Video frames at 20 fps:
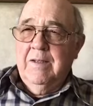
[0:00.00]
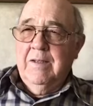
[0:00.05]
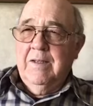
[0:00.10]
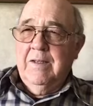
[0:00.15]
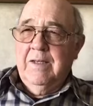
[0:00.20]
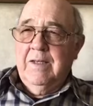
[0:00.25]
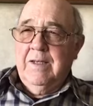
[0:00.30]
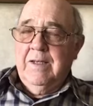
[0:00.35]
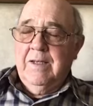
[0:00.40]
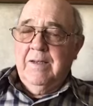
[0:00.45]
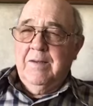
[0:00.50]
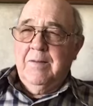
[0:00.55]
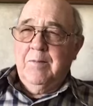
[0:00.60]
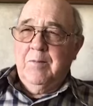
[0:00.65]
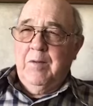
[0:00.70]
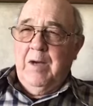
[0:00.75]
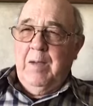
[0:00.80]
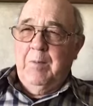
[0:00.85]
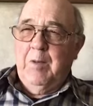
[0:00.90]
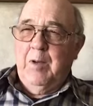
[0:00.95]

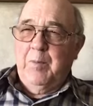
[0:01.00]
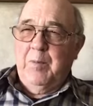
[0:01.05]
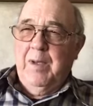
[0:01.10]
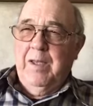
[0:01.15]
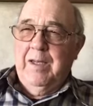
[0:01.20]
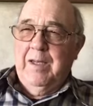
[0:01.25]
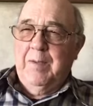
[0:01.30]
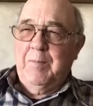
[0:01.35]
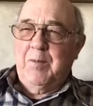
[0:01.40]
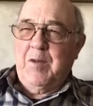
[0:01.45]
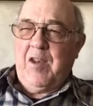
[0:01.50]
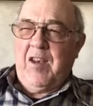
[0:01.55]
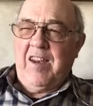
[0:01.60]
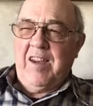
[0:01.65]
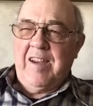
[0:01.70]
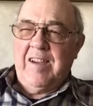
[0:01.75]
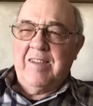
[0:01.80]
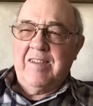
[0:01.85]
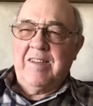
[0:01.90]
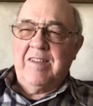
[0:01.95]
rabbit pen
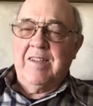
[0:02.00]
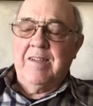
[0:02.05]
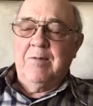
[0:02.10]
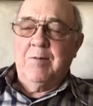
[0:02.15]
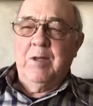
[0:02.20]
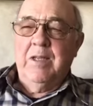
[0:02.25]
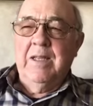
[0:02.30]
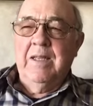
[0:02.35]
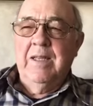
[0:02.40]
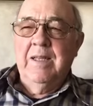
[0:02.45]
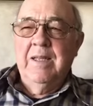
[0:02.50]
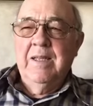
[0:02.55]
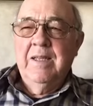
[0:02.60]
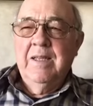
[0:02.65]
upstairs that we